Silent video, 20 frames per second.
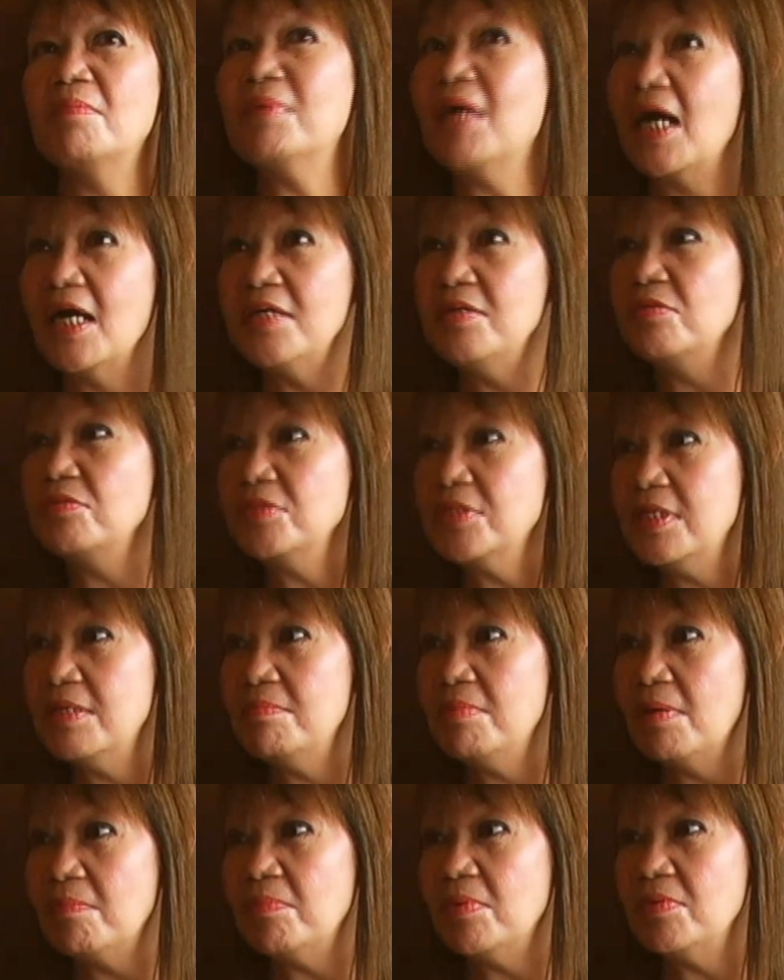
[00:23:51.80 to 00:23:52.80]
I don't
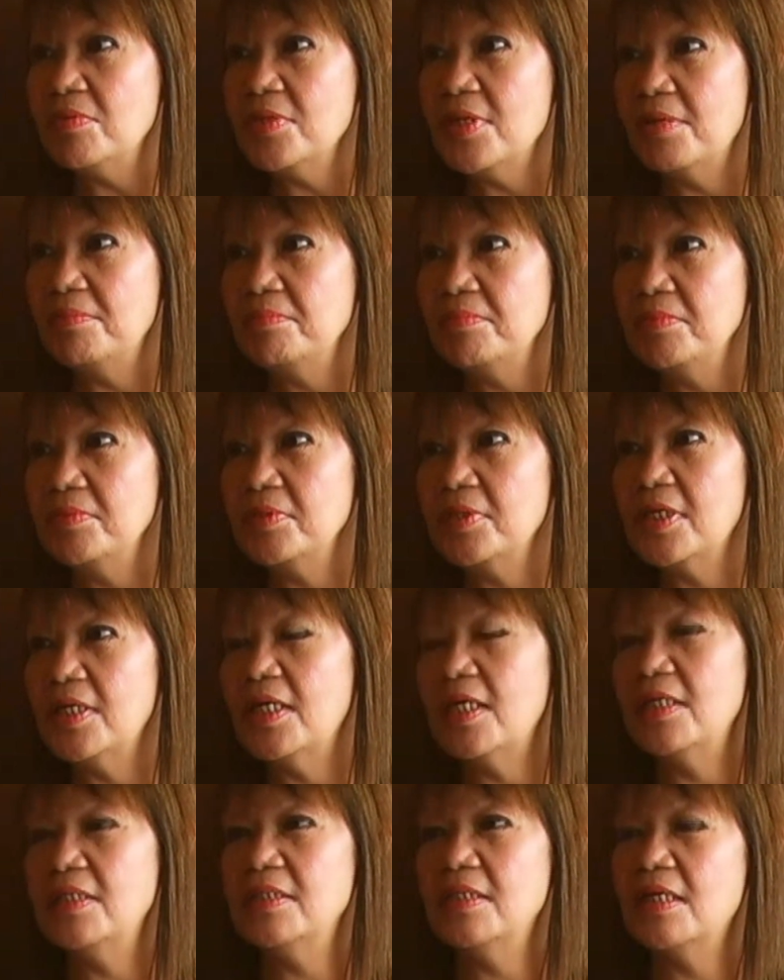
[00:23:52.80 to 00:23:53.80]
give up on them.
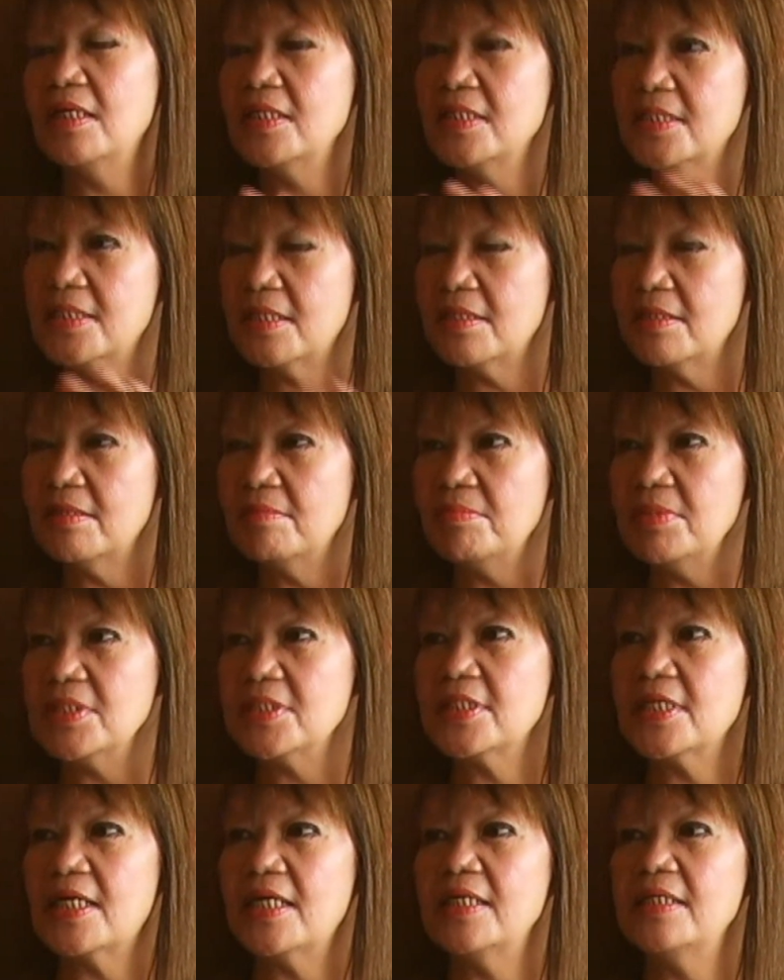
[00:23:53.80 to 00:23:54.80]
Okay, I set them
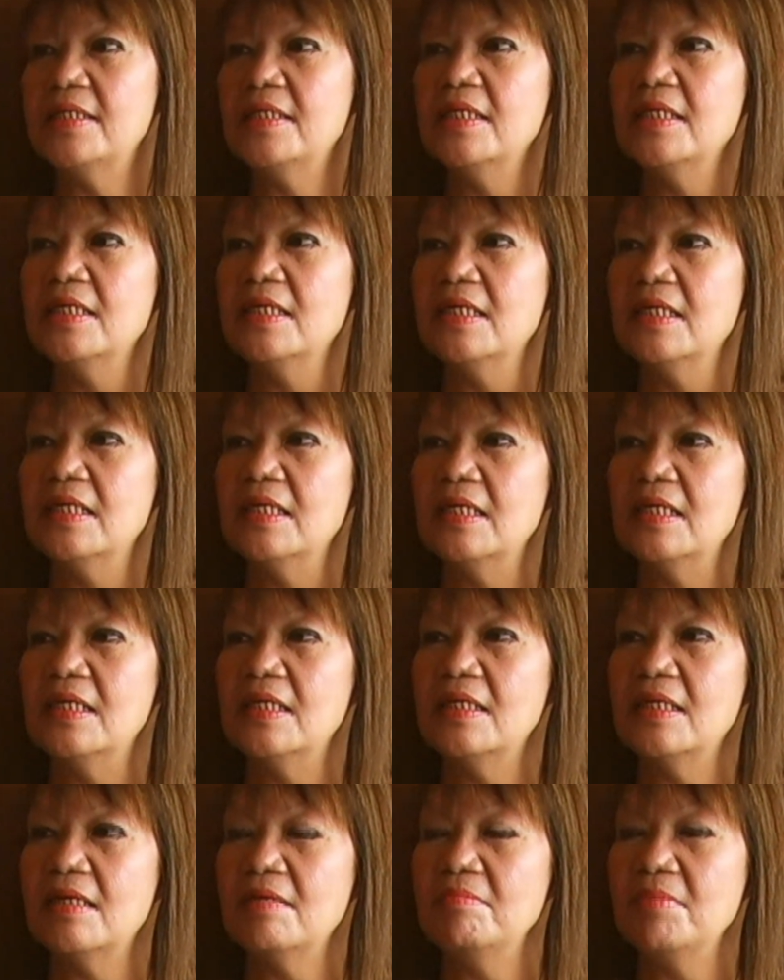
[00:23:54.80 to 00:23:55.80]
aside,
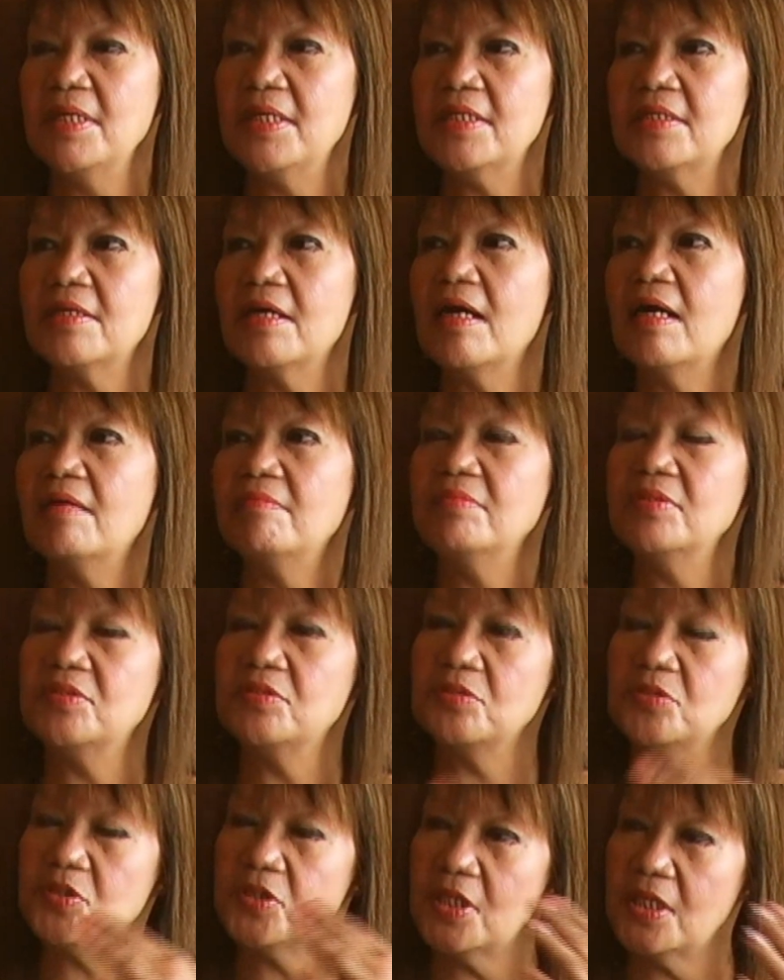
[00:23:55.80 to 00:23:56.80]
and I make it a habit
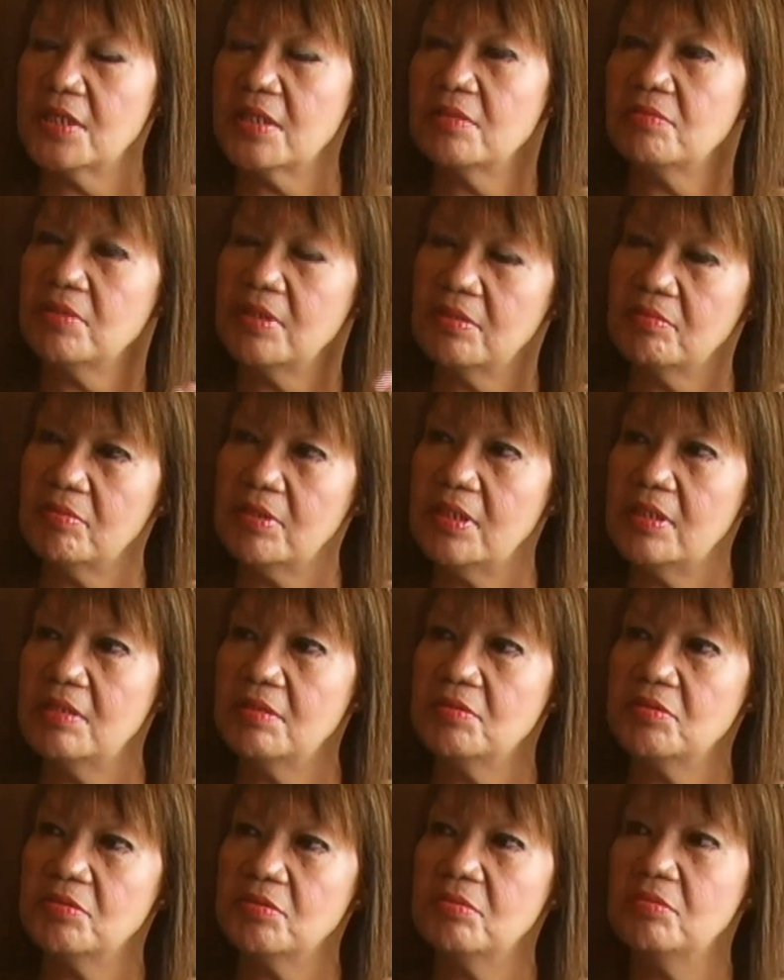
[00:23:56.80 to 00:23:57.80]
to check, reread
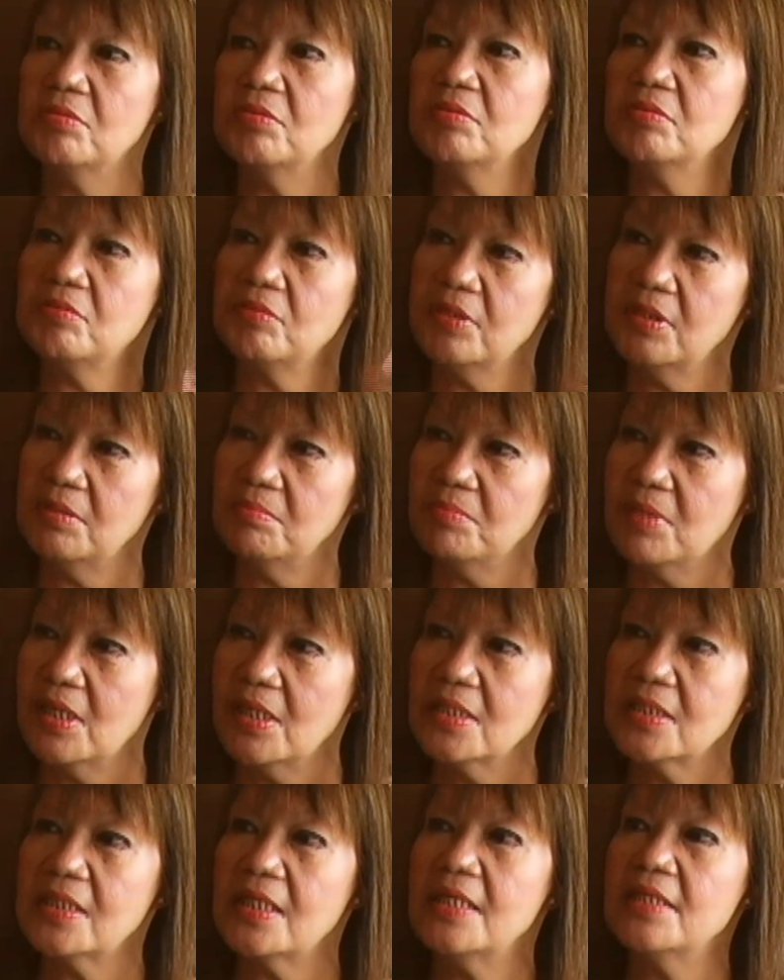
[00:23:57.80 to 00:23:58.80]
it 2 or 3
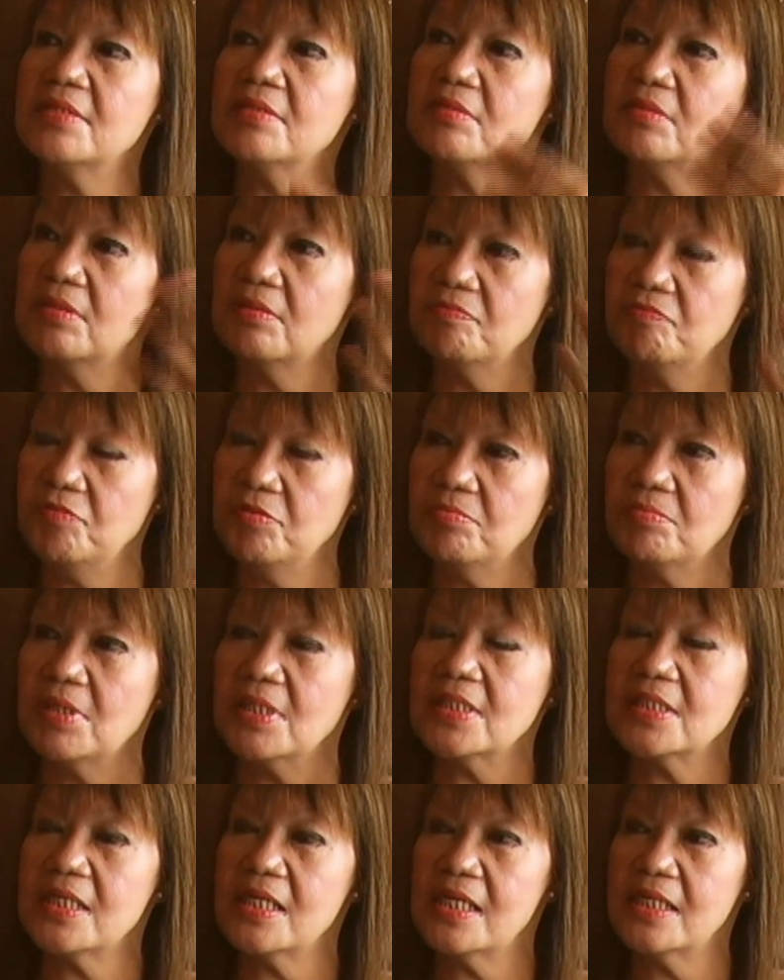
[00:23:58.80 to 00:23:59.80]
months later or a few
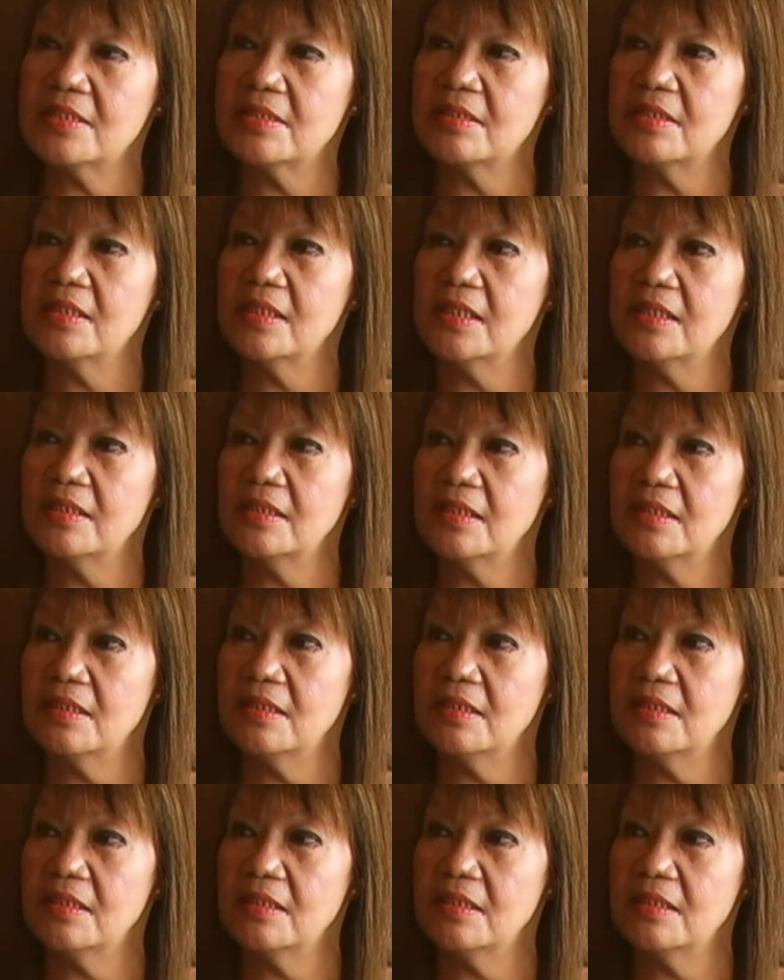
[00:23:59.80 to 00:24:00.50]
months later, and